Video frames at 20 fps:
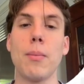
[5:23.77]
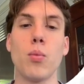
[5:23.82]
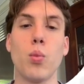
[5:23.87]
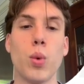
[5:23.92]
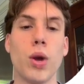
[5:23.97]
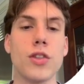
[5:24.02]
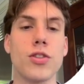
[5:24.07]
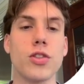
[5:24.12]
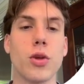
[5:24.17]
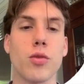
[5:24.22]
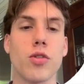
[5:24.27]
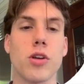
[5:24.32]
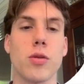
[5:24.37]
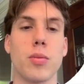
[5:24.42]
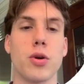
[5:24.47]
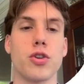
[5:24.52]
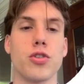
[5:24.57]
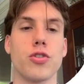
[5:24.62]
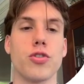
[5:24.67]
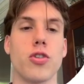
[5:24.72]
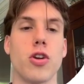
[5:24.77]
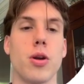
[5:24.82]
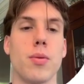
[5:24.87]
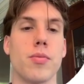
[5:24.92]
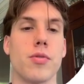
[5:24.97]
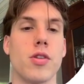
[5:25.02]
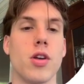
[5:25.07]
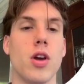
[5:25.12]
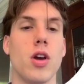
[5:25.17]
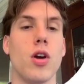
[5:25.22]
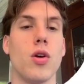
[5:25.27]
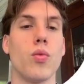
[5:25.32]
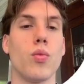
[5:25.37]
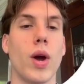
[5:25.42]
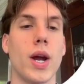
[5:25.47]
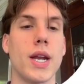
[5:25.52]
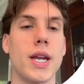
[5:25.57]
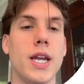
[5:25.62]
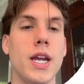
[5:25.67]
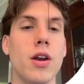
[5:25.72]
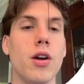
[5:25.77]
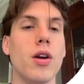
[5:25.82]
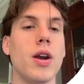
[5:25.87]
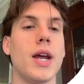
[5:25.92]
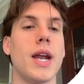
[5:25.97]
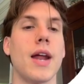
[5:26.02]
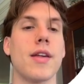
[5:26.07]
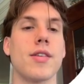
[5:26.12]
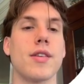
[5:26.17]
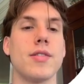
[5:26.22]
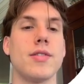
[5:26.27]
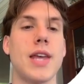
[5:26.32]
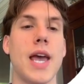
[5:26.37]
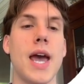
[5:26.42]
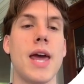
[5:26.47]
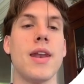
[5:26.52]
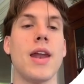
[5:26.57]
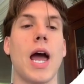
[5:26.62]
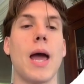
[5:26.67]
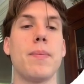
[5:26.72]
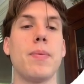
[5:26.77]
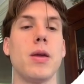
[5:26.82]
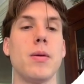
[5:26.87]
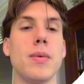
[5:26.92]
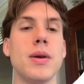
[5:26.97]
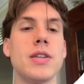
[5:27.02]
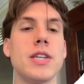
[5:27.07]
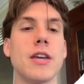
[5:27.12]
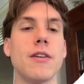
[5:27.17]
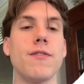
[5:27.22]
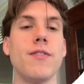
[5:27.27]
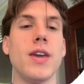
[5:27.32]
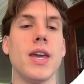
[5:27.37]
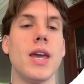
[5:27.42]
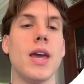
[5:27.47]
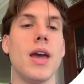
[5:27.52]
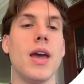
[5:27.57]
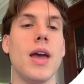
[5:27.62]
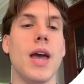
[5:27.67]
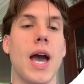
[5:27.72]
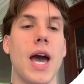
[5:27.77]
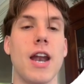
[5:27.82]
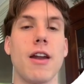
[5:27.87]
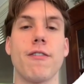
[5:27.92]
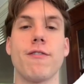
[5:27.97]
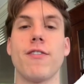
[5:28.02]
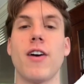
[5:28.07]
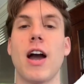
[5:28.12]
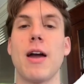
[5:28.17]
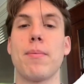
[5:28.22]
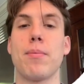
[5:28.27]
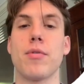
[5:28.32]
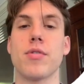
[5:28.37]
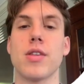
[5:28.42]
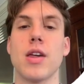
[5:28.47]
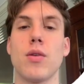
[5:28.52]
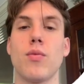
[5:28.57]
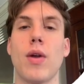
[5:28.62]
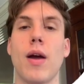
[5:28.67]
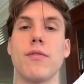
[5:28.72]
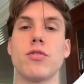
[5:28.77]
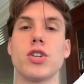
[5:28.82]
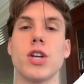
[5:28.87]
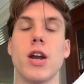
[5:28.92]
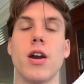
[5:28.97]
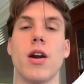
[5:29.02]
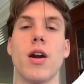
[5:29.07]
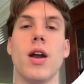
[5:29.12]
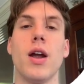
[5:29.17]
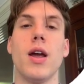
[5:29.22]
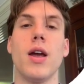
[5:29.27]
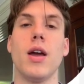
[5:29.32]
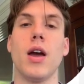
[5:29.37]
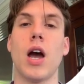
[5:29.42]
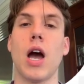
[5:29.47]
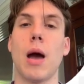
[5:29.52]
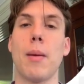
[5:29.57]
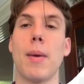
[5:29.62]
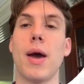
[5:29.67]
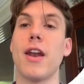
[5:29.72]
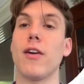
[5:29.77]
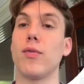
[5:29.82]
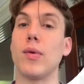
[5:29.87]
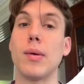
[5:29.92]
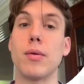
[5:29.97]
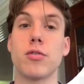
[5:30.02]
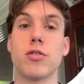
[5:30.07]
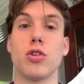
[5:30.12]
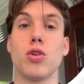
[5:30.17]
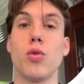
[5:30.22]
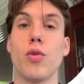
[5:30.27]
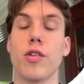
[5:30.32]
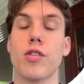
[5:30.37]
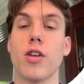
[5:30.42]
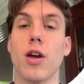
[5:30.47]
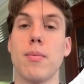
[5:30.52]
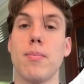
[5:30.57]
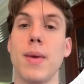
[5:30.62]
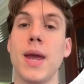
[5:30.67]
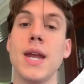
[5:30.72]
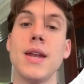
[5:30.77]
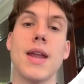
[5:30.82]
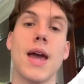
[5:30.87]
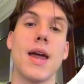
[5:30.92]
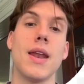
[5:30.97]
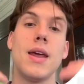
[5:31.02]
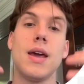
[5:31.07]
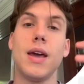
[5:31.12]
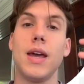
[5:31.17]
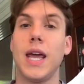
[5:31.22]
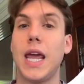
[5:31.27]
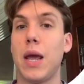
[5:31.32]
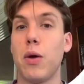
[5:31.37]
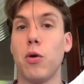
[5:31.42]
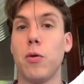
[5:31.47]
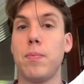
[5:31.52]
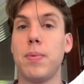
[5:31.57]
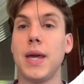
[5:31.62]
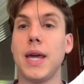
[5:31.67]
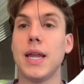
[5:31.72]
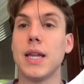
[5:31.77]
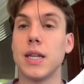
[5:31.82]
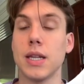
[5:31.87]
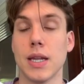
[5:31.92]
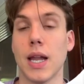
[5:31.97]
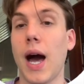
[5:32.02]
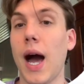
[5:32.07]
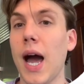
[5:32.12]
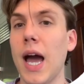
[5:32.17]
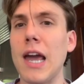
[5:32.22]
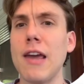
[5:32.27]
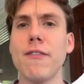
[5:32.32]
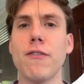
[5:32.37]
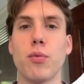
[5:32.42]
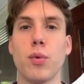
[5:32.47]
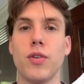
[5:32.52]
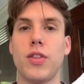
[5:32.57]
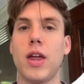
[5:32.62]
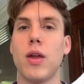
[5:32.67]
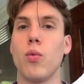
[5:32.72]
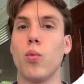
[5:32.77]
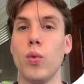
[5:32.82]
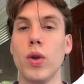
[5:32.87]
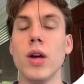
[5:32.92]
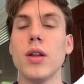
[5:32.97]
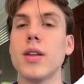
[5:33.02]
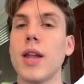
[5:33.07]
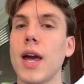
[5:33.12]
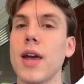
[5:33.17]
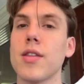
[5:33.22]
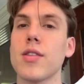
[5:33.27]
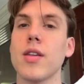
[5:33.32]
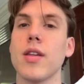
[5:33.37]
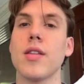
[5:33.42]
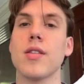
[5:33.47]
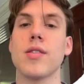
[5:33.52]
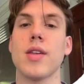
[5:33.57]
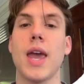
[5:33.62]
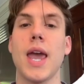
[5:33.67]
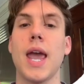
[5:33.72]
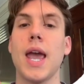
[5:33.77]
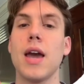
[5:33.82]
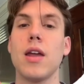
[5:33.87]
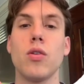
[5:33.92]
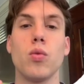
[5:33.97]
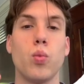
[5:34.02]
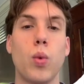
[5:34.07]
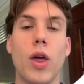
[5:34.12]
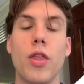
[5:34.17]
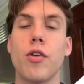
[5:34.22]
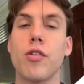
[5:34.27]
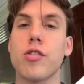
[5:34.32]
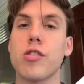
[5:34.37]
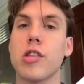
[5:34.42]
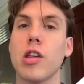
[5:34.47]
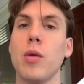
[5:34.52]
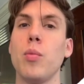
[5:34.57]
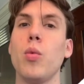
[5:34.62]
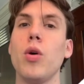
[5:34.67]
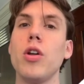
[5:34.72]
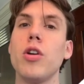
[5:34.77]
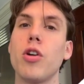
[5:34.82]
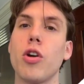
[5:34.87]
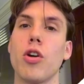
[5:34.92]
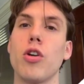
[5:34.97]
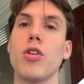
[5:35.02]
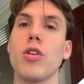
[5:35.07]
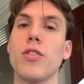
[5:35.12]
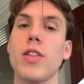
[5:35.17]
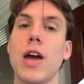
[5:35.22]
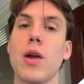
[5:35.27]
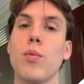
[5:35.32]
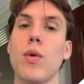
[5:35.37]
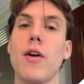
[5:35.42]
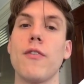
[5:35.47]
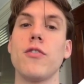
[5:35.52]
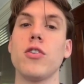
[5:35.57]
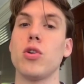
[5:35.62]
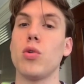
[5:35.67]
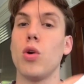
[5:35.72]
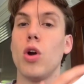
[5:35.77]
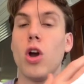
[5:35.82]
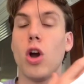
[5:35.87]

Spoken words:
with those commercial terms right here. It has a 10 IP minting fee and a 5% rev share. And if we were to do this on mainnet, it would be live with a real license, and whether someone earned that revenue